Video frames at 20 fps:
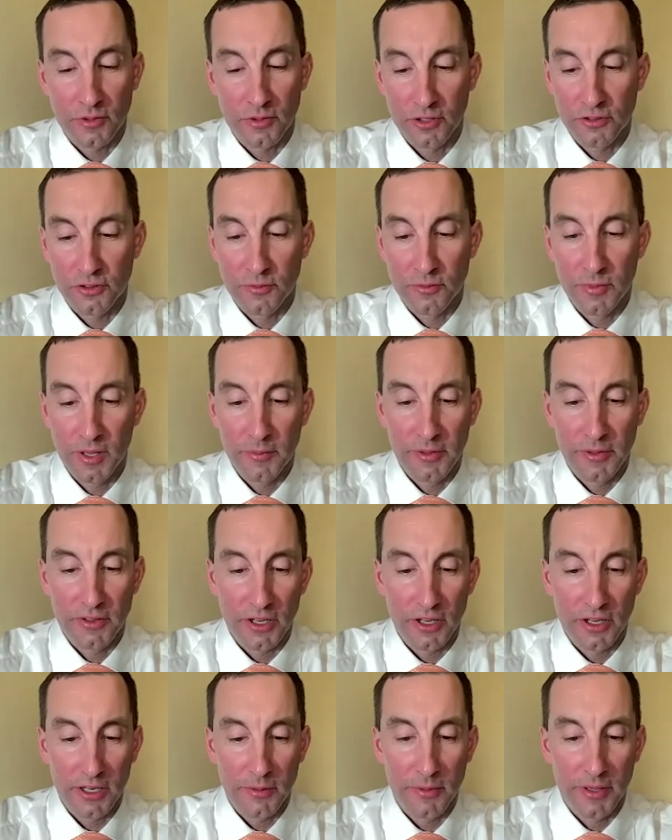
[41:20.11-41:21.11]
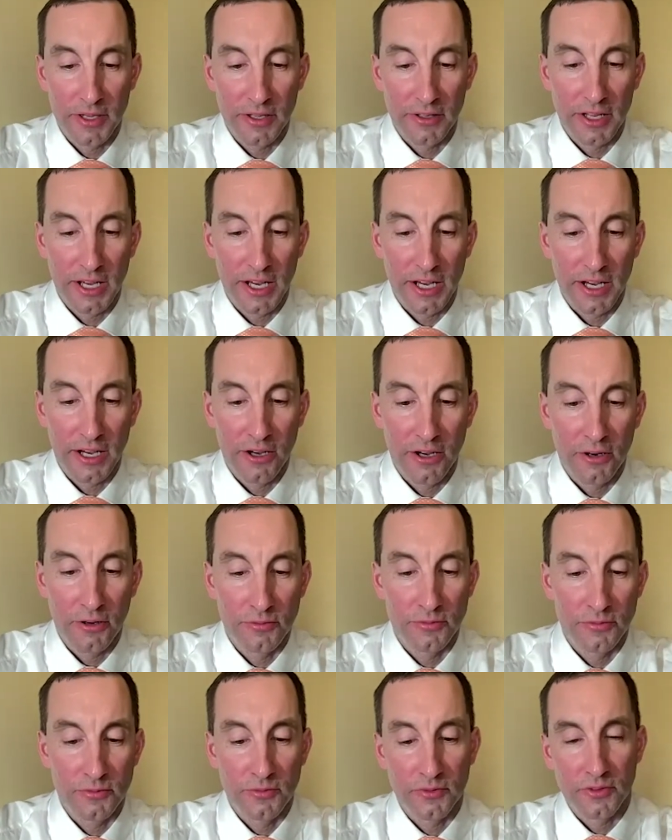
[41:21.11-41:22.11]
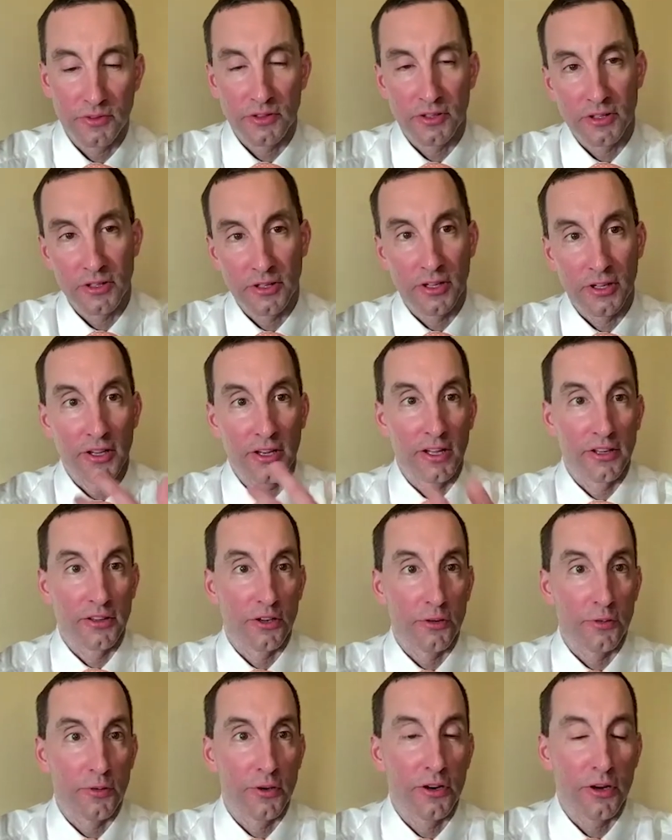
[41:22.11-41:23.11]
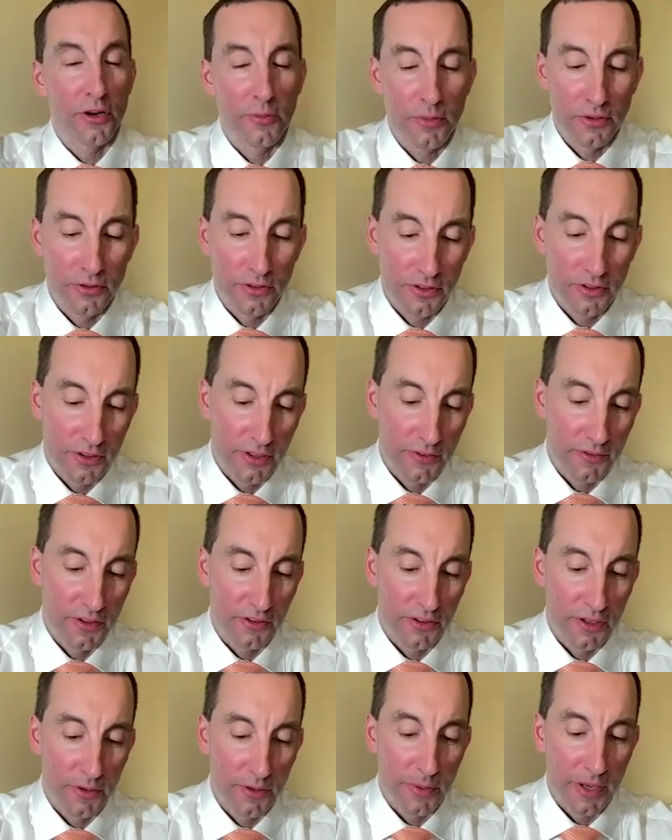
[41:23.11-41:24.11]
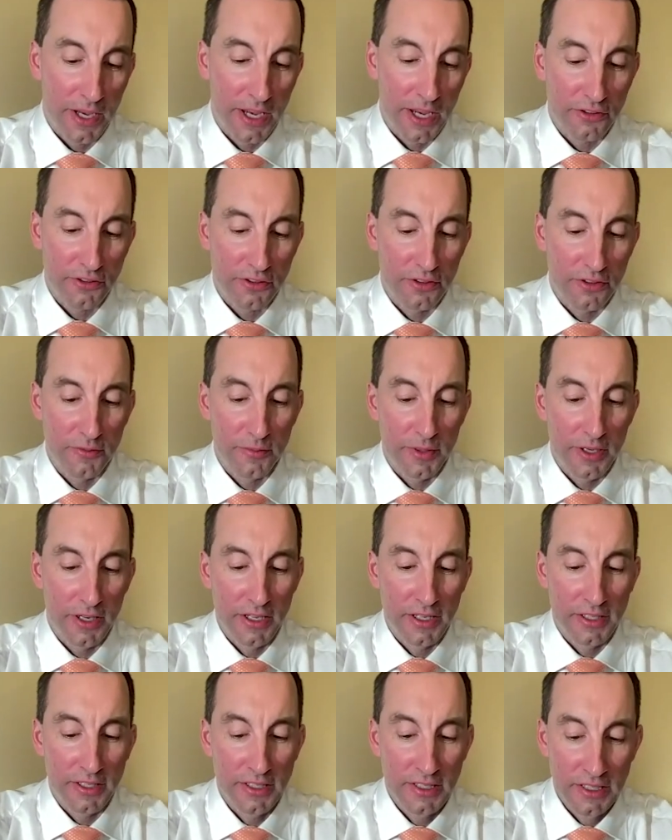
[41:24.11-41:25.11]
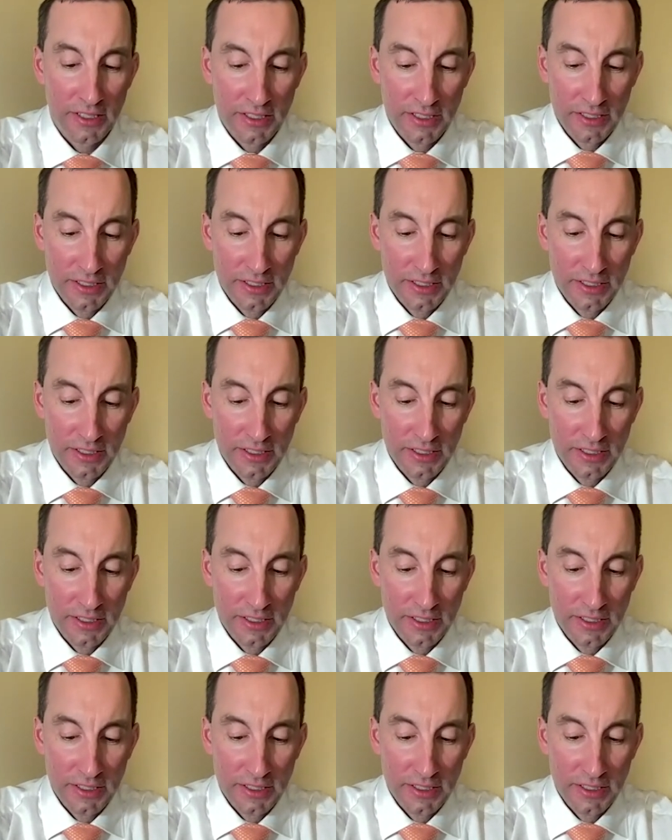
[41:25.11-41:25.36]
Could you maybe talk about how, again, the career component's obviously a passion of mine?